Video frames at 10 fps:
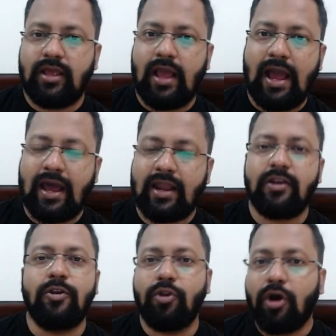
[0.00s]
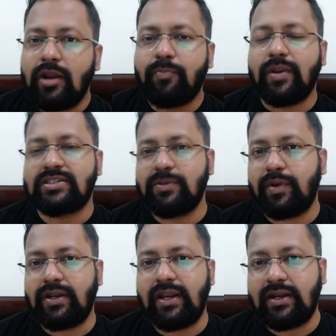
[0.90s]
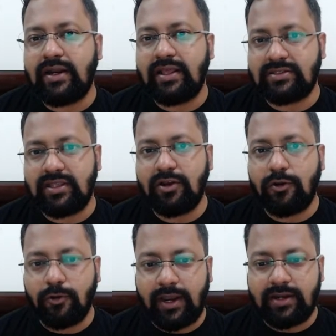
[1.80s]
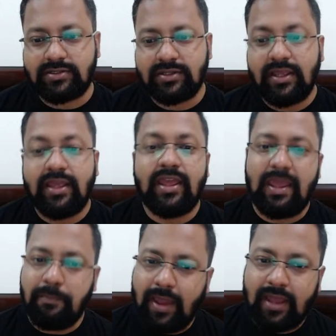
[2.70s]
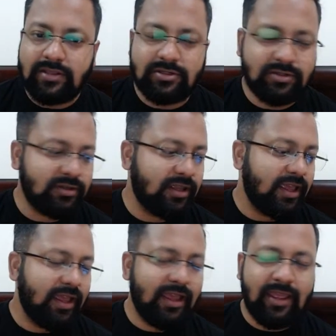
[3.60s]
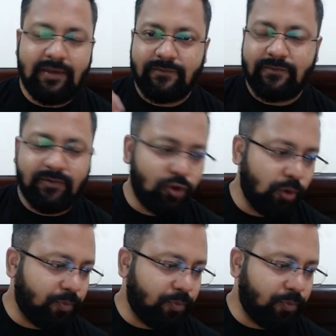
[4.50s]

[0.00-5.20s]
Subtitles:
are not precipitated as their chlorides. Imagine if group